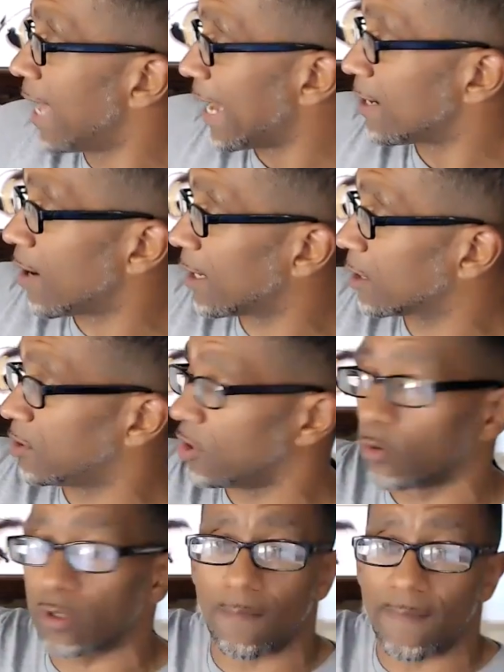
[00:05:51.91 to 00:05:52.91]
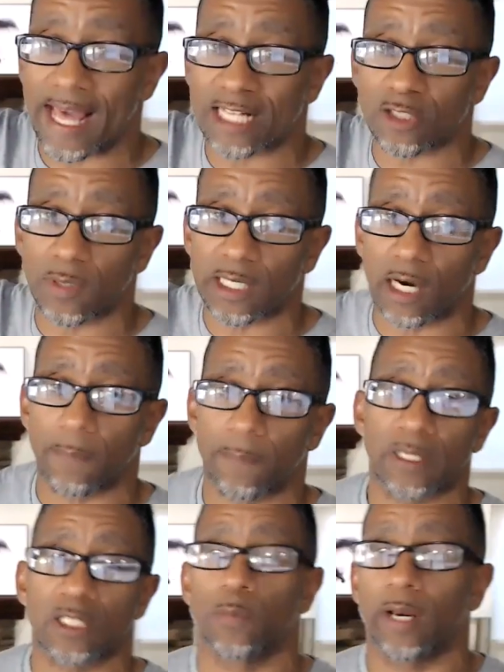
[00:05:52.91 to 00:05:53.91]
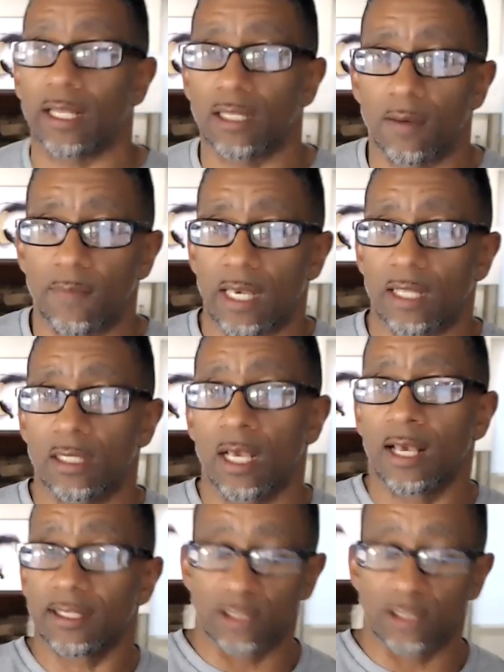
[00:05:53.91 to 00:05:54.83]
I know how to deal with the management companies, bringing them in,